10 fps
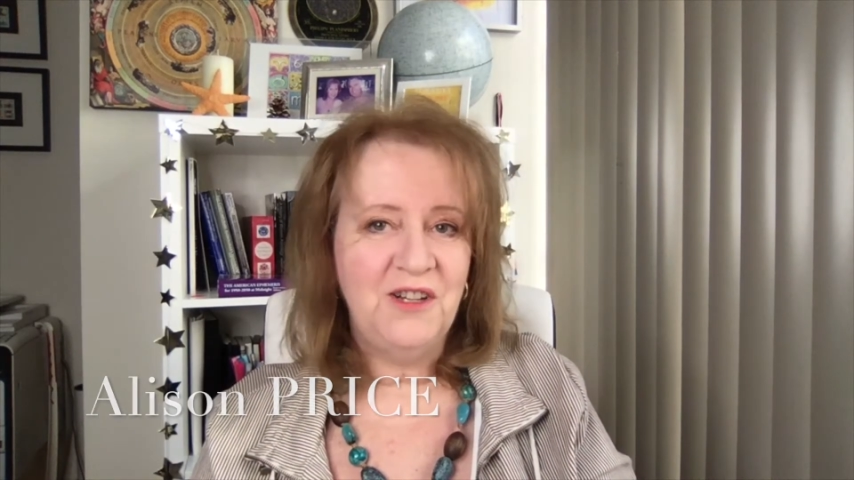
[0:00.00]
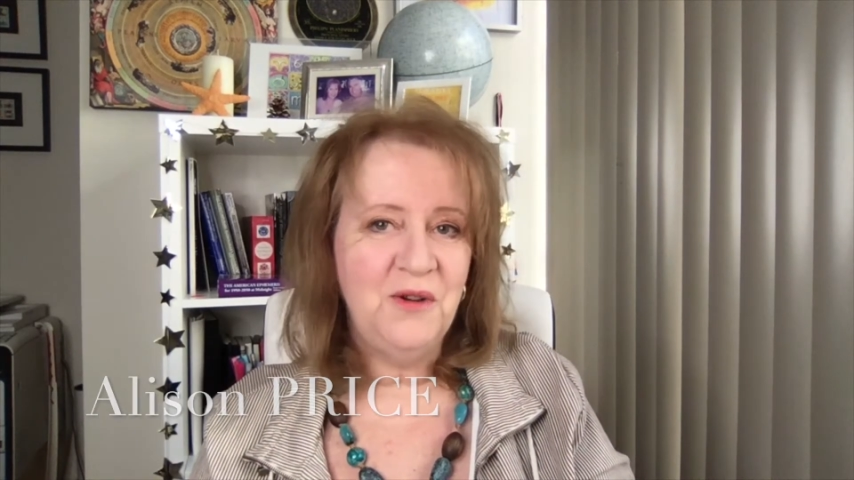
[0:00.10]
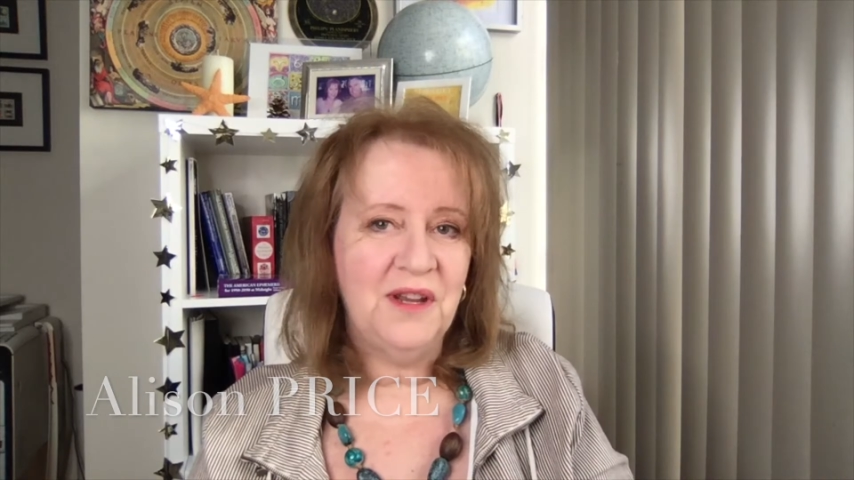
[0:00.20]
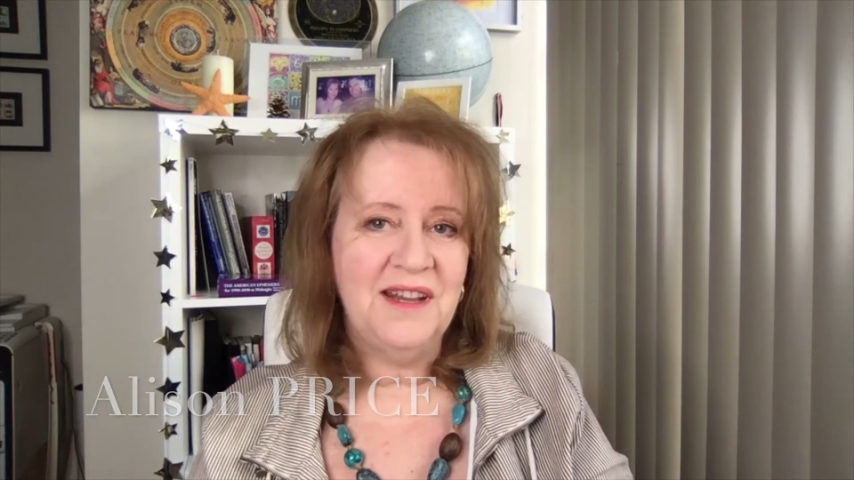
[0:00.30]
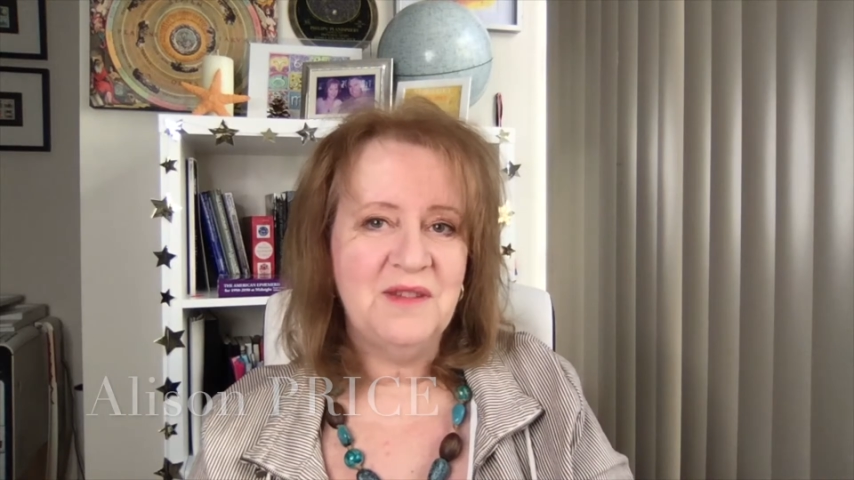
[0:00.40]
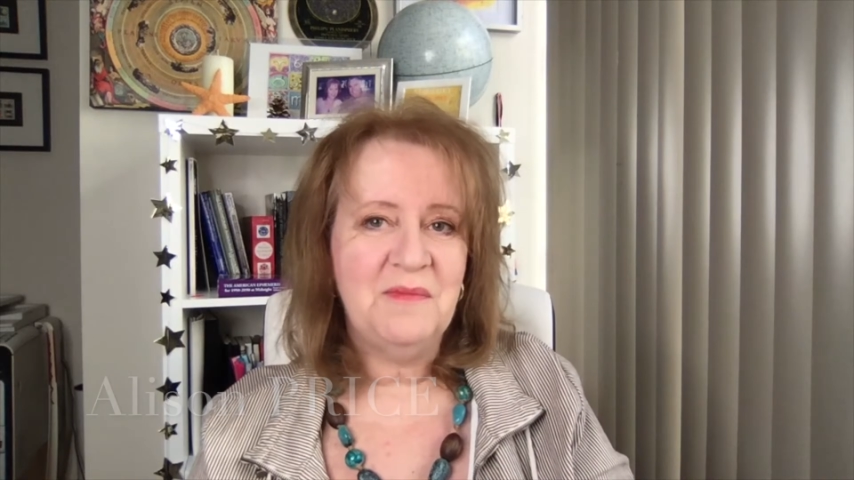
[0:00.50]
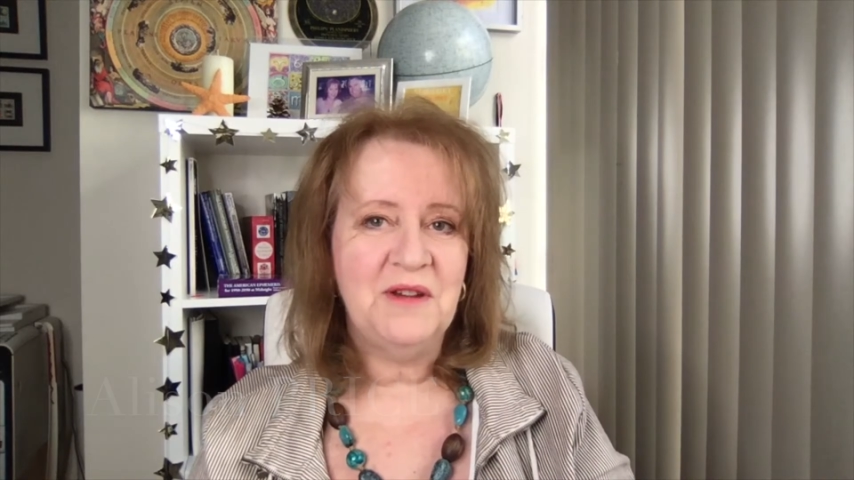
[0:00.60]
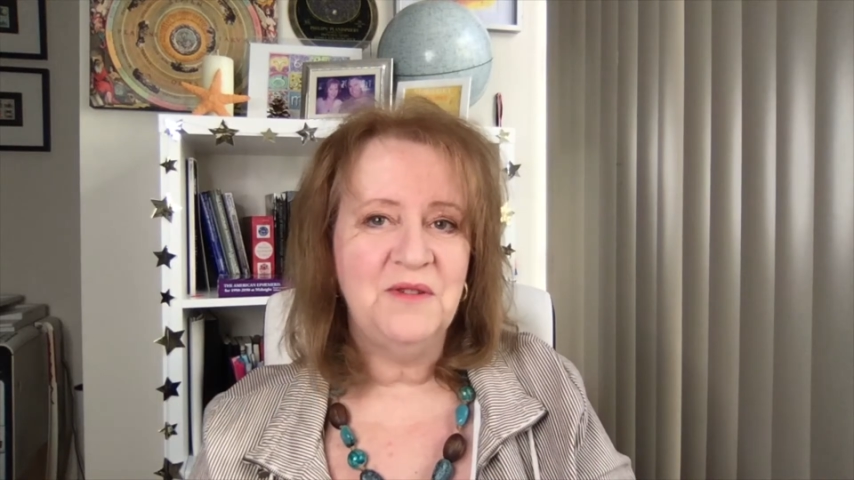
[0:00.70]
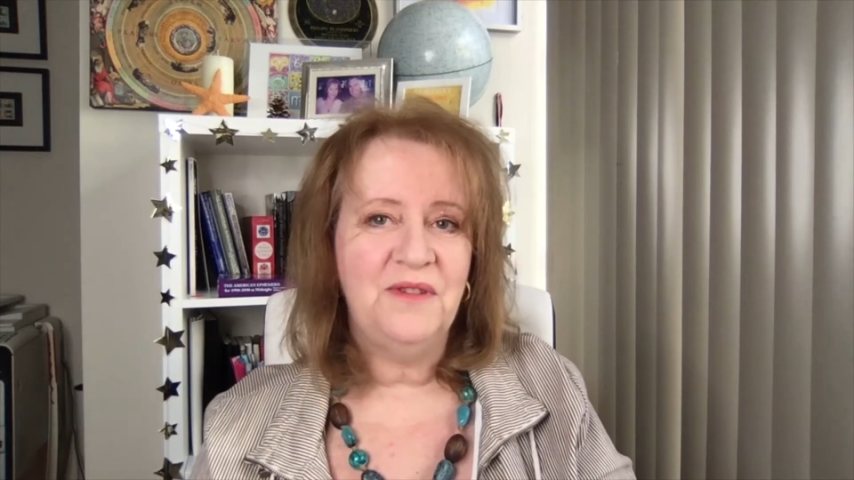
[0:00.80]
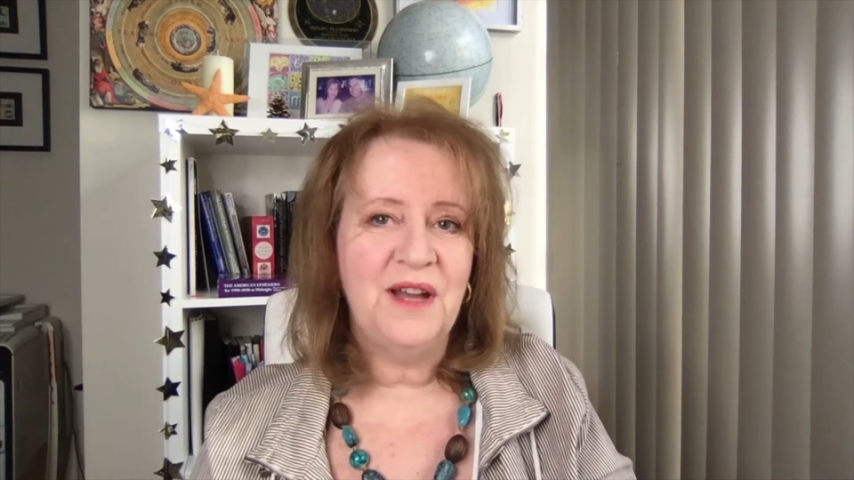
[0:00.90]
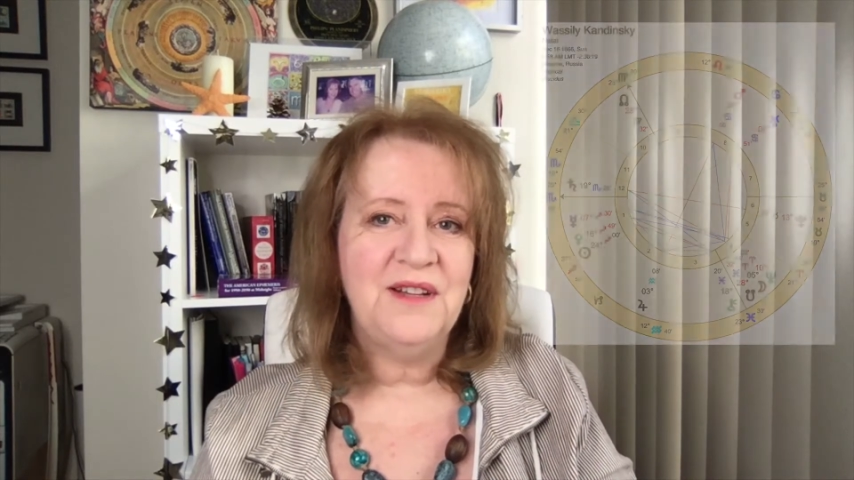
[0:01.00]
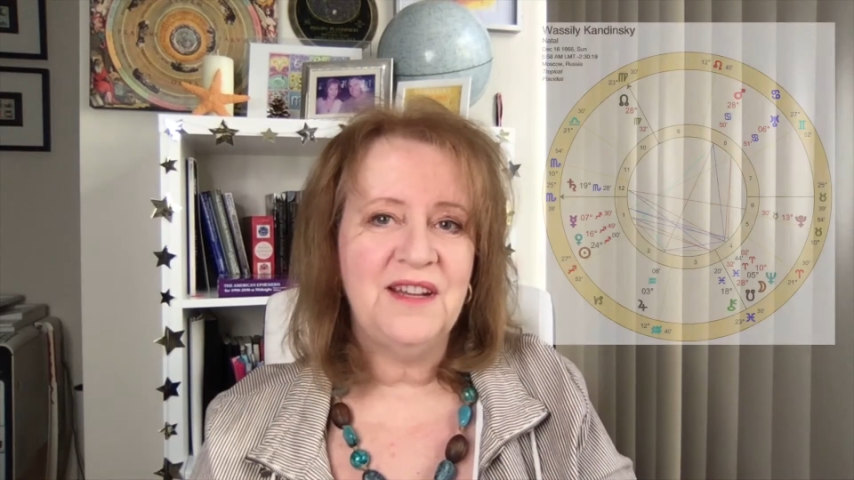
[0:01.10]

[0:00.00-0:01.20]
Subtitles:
you can expect to find